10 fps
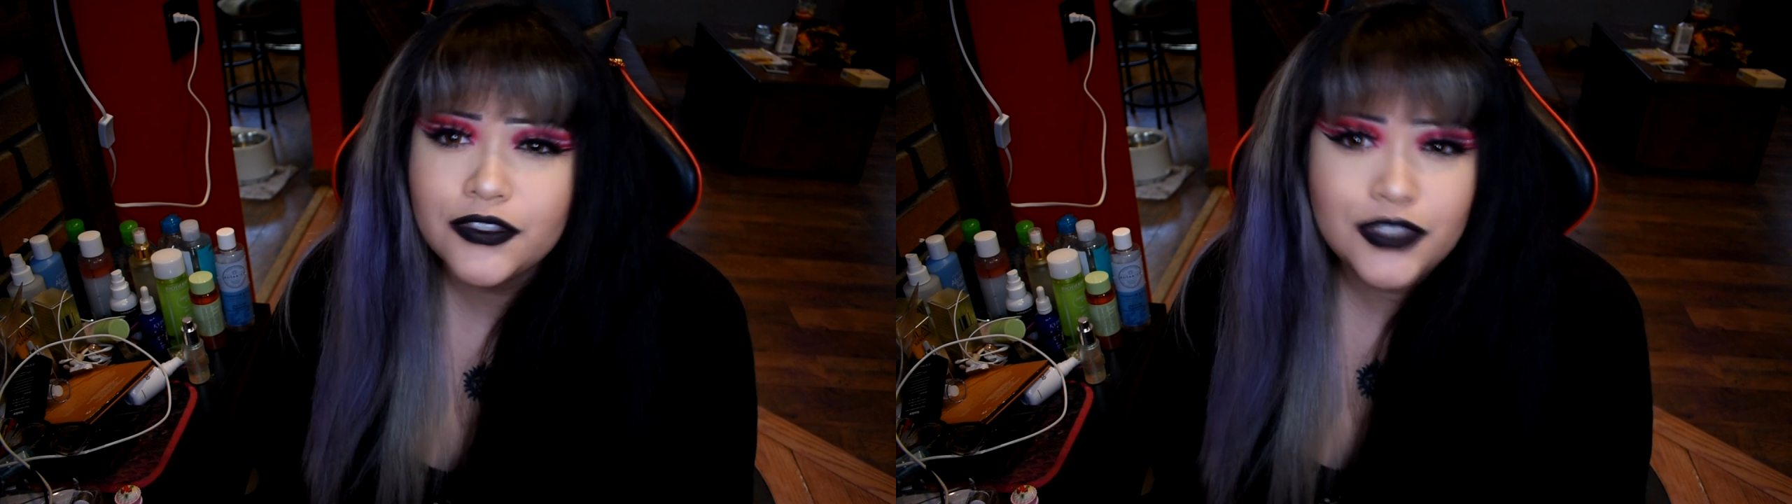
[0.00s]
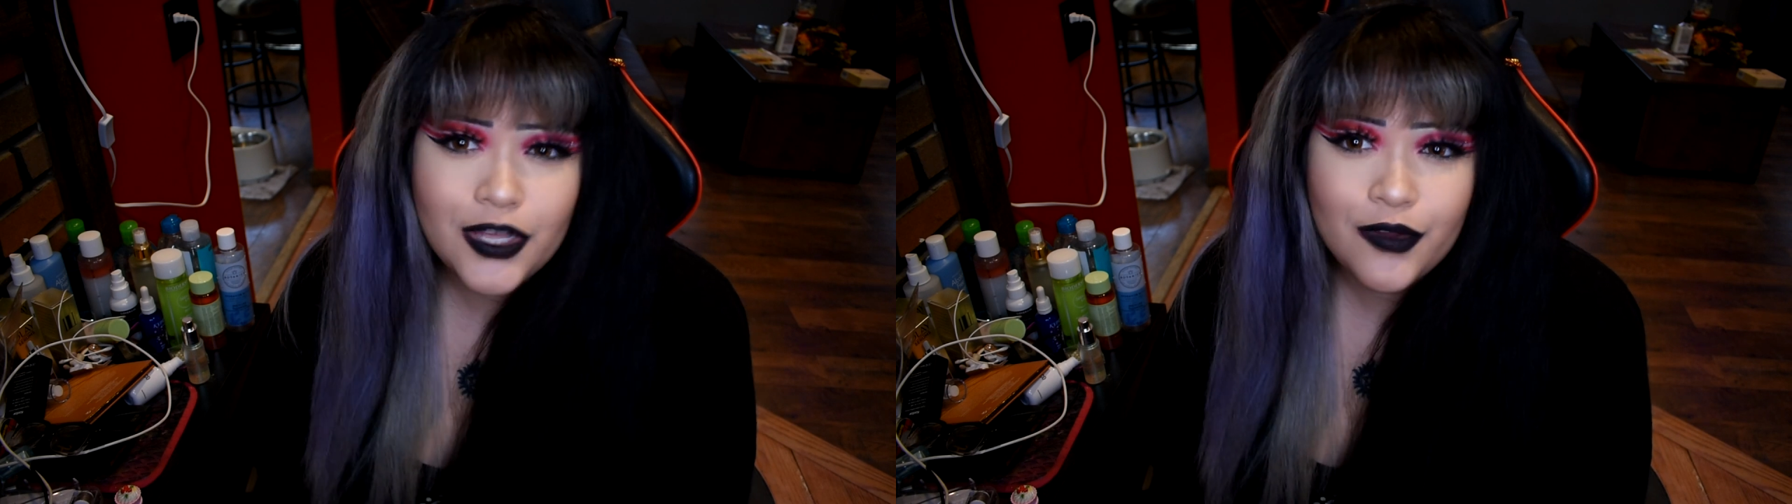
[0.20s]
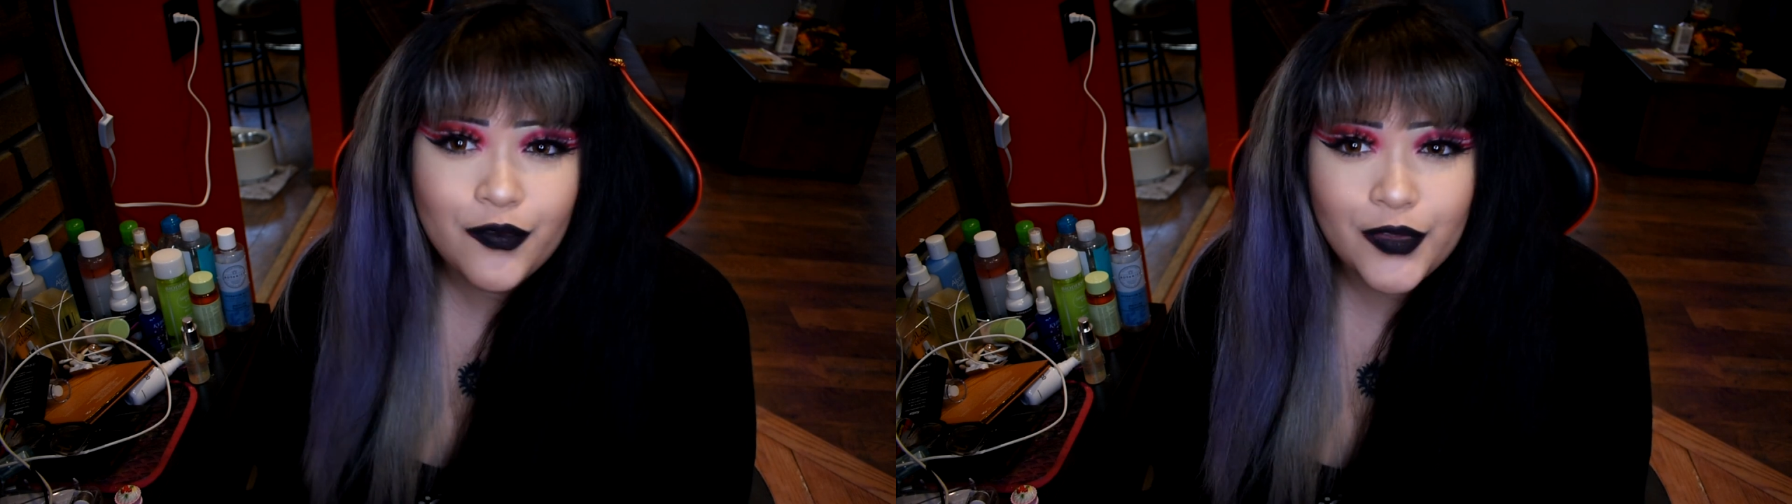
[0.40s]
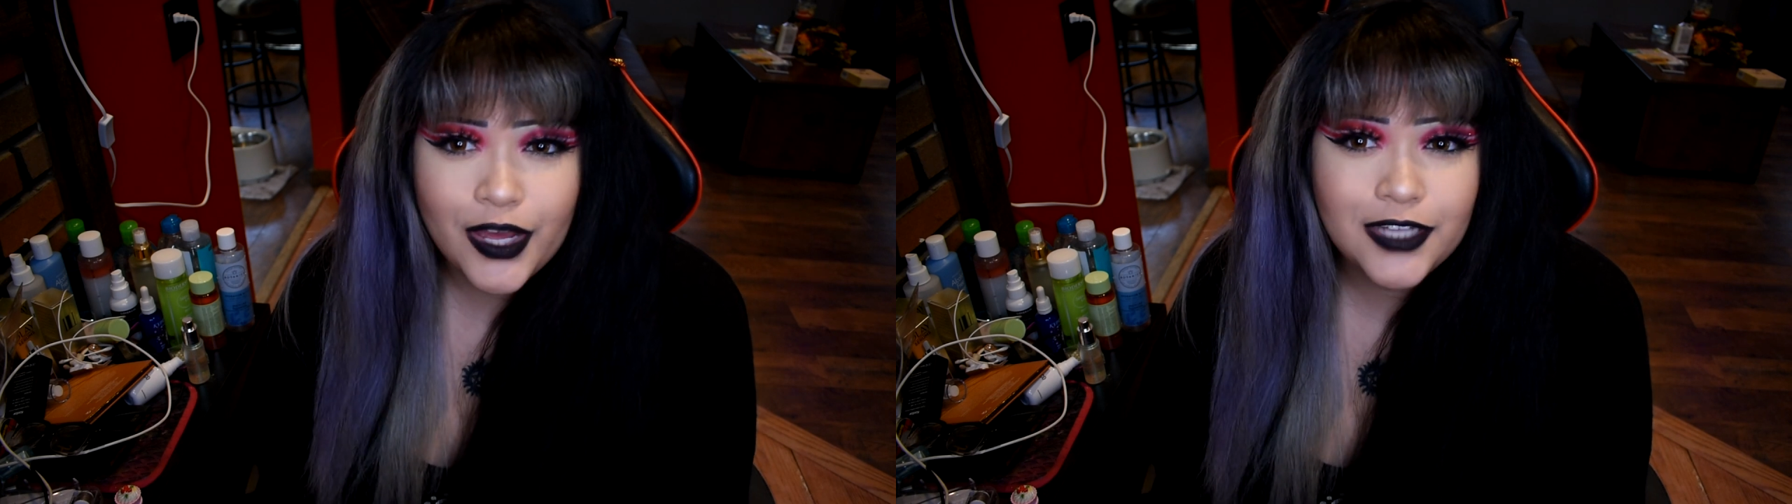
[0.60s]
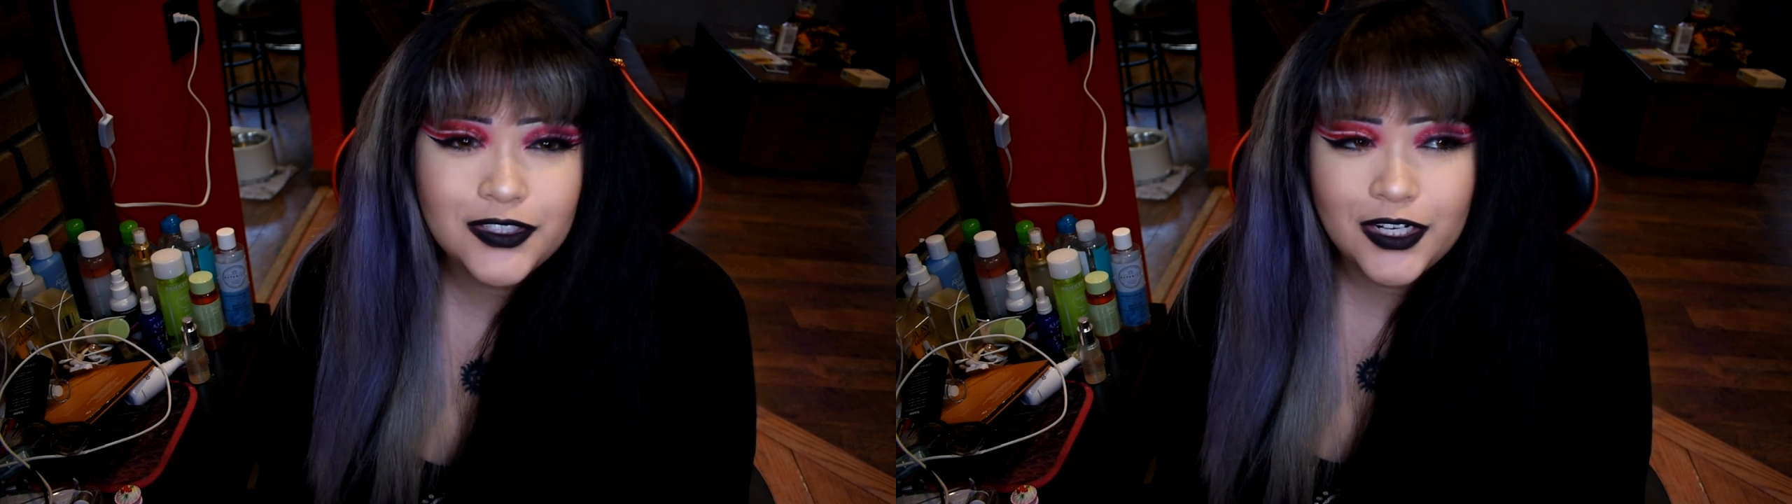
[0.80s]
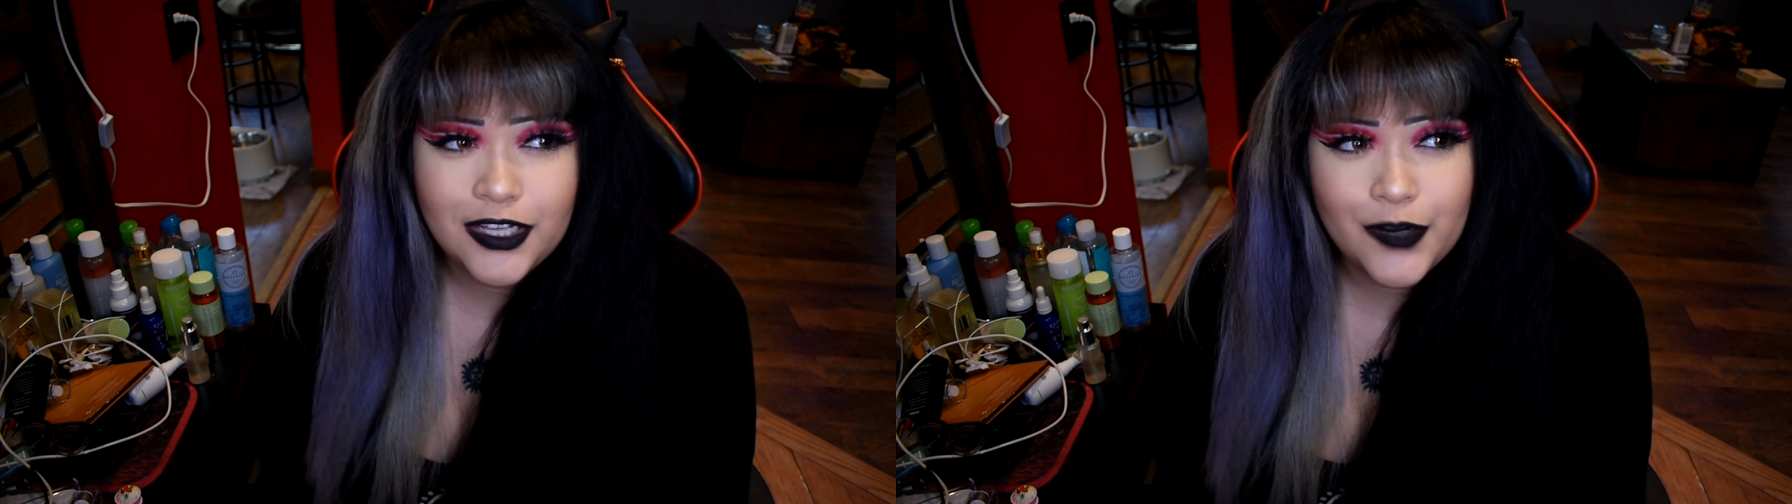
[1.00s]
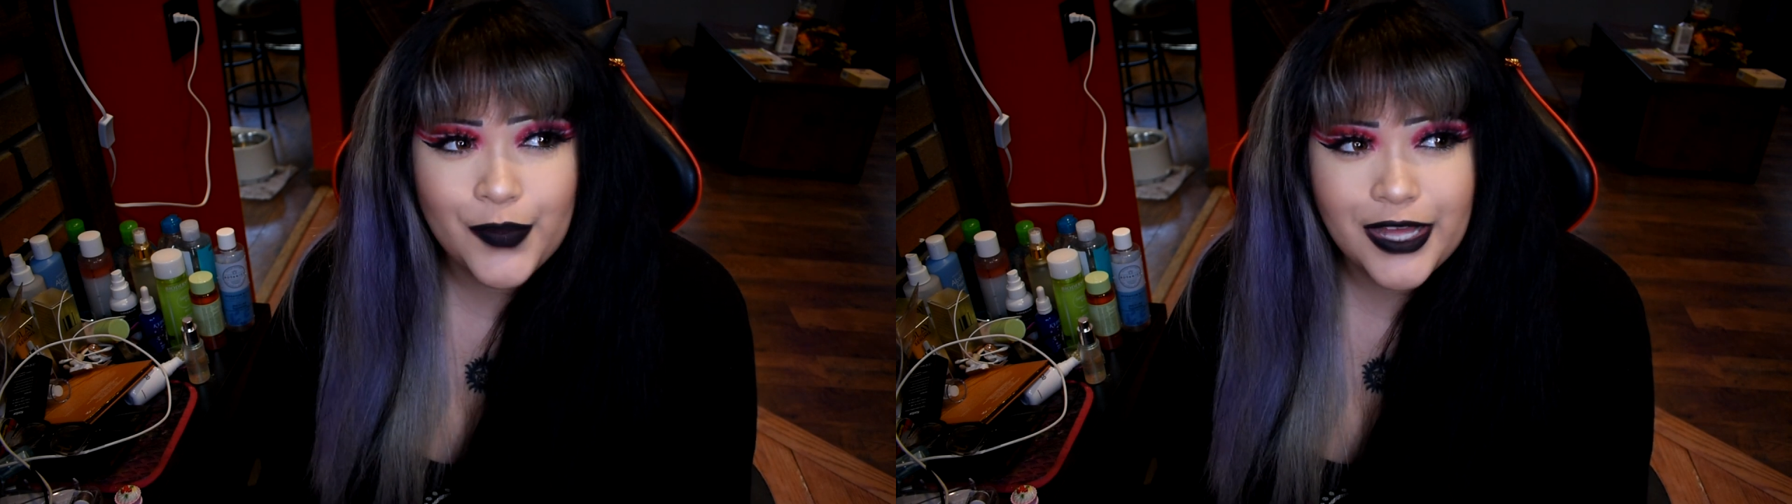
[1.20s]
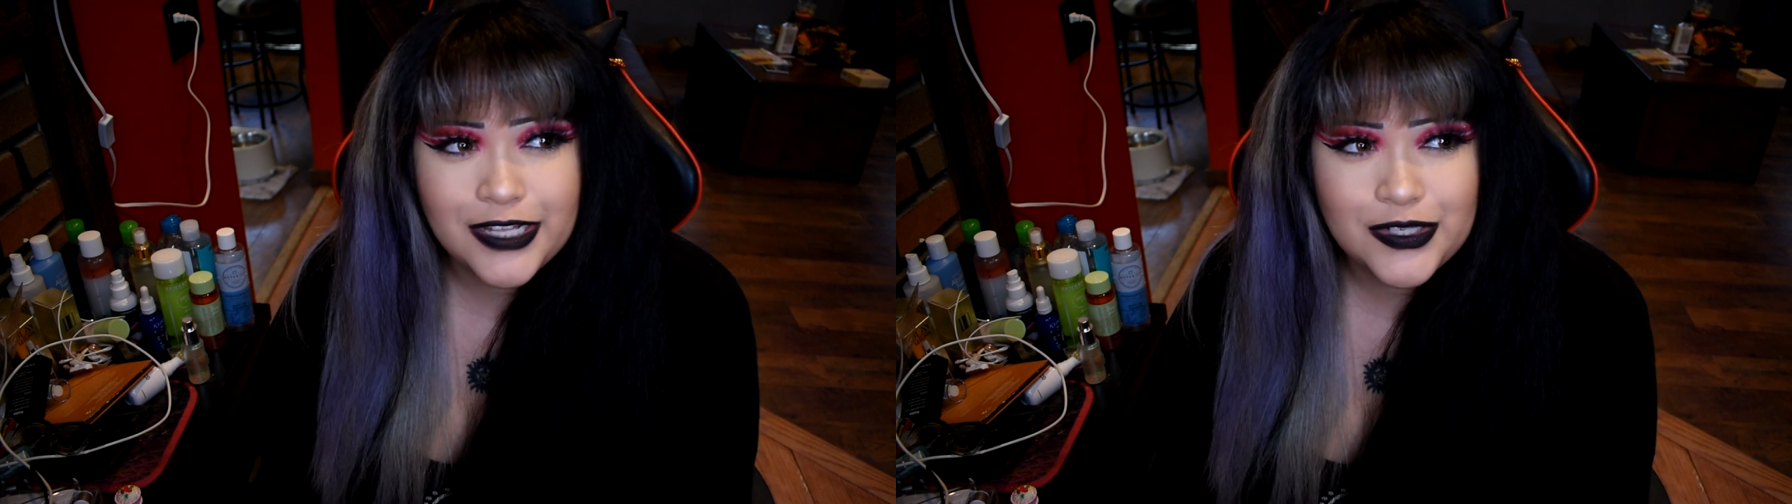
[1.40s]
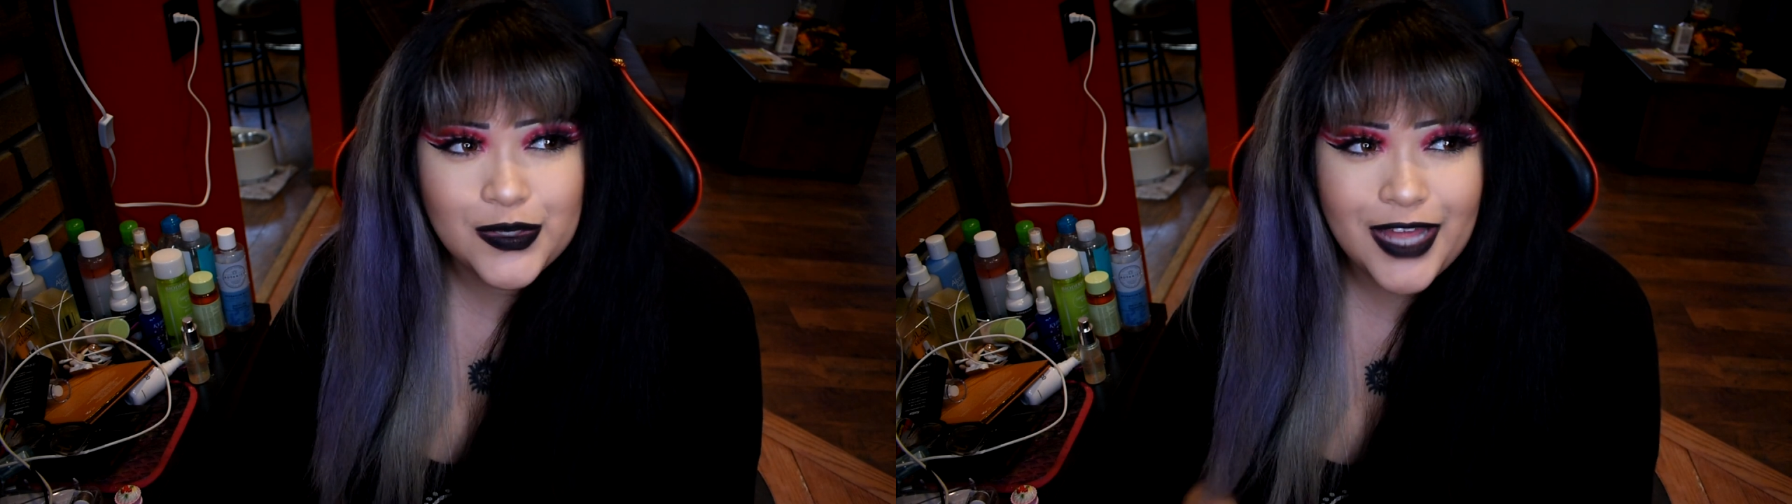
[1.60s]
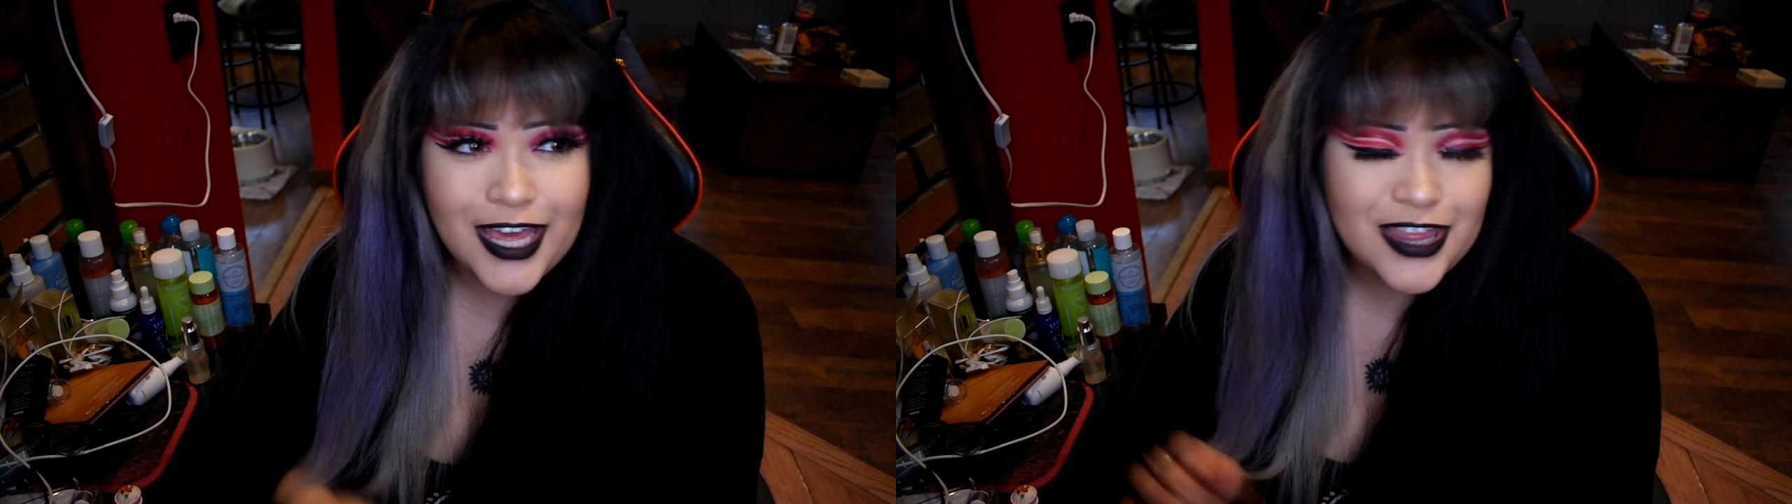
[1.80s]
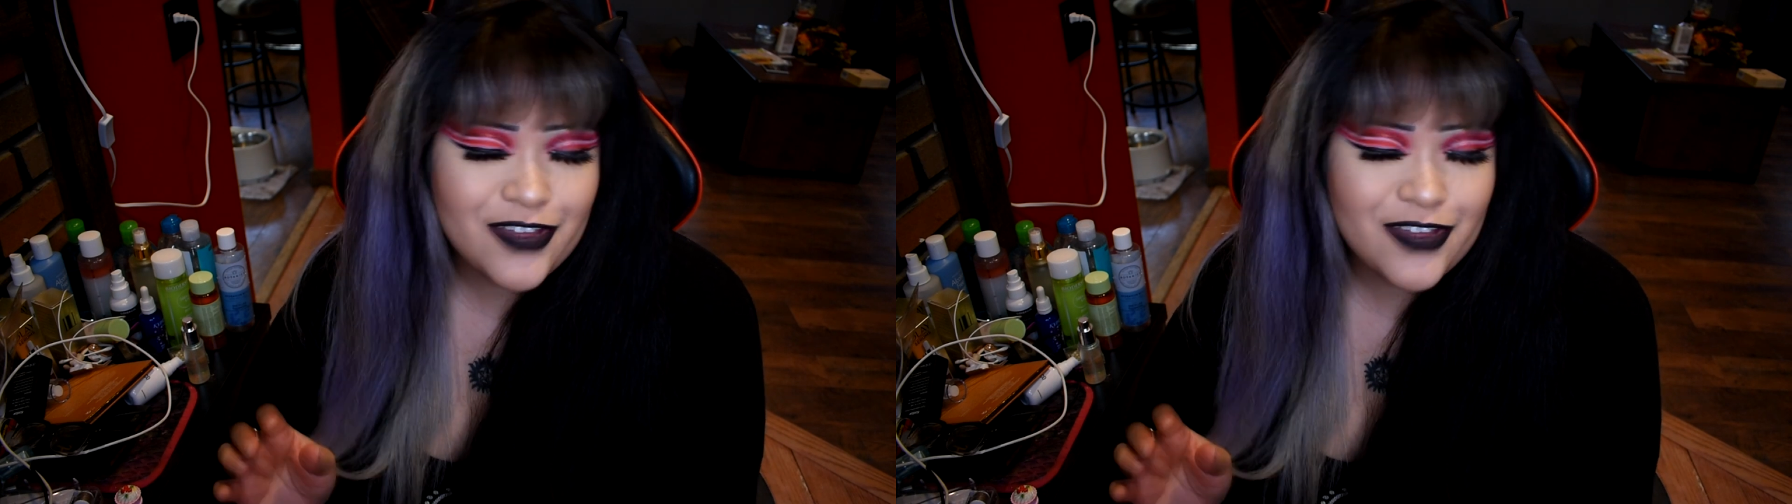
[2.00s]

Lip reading: So if you guys are a little bit into like